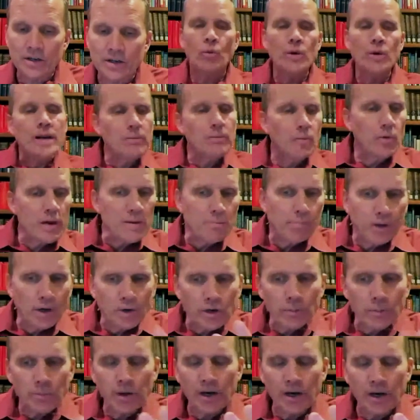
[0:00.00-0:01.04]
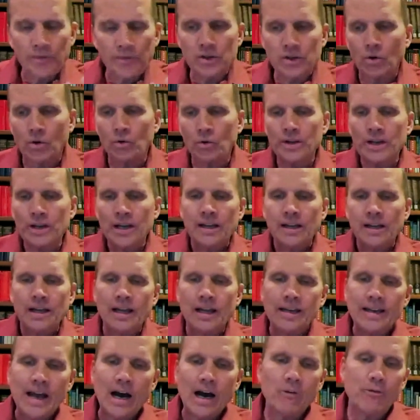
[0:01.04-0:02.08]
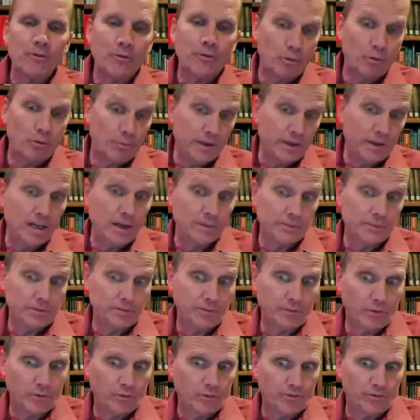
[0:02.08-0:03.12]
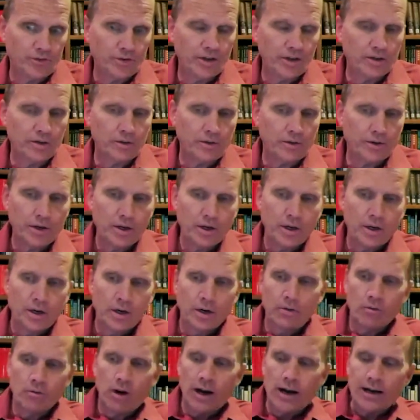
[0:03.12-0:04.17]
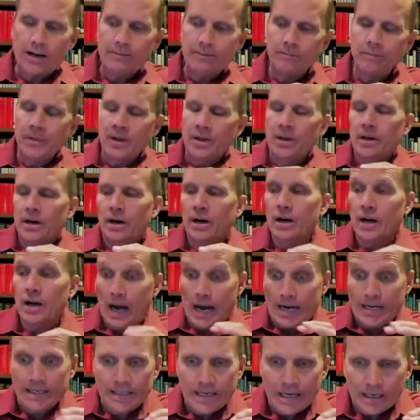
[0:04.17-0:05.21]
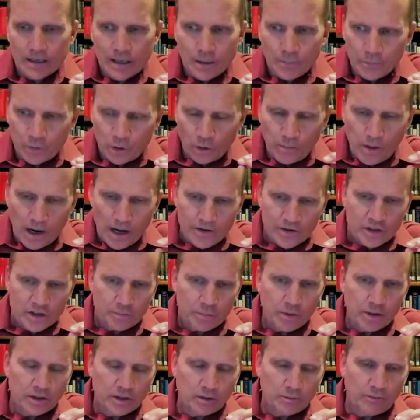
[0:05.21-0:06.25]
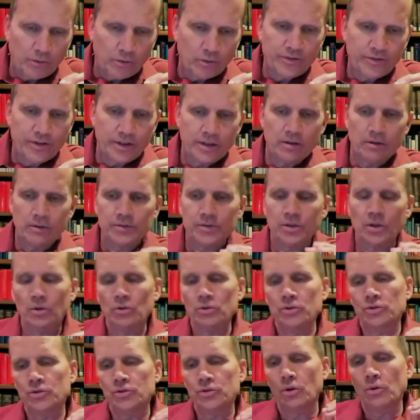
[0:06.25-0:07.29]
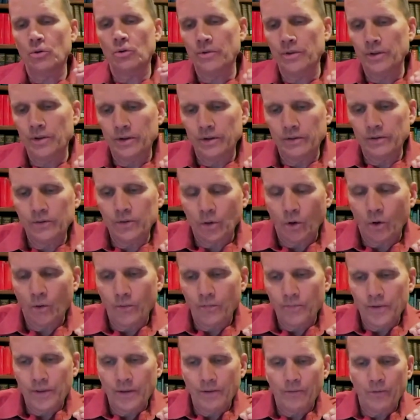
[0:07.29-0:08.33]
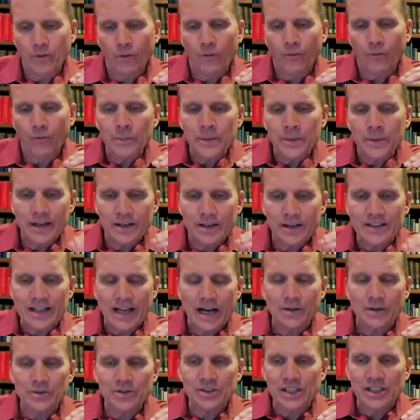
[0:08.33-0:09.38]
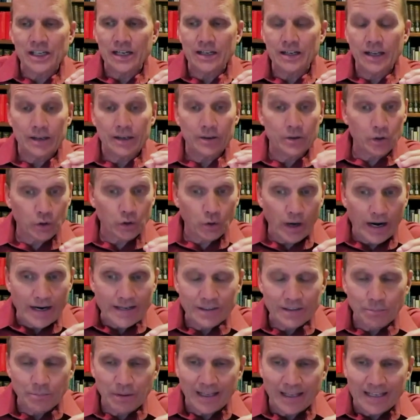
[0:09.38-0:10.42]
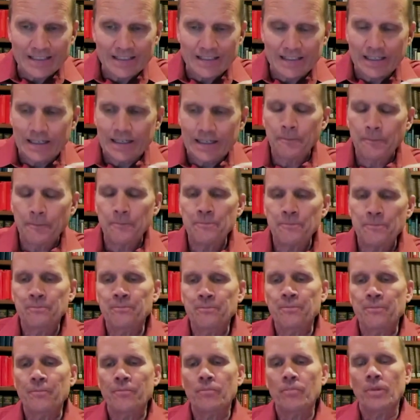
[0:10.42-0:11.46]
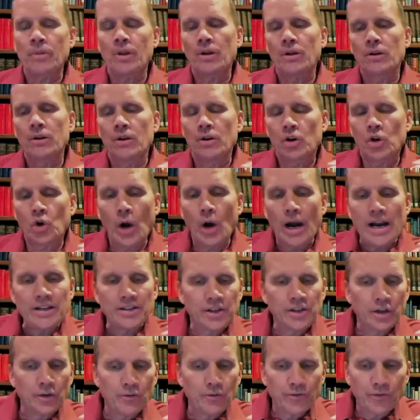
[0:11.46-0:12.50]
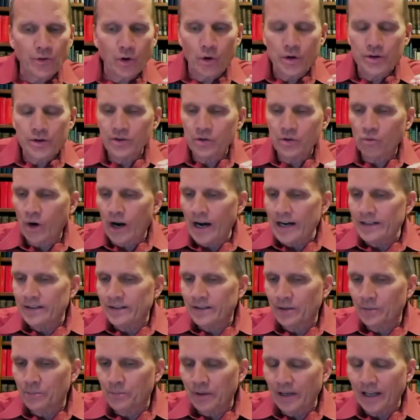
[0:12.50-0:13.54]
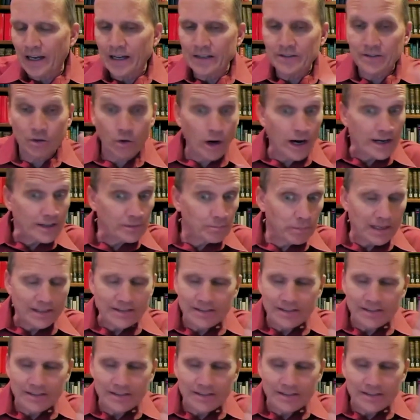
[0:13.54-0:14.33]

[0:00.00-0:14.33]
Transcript: we we build upon the old, and now full, becomes fulfilled. Right? Uh, I did not come to abolish, but to fulfill. So so so the fulfillment is now seen in Christ's blessing. Christ conferring the right to bless, Christ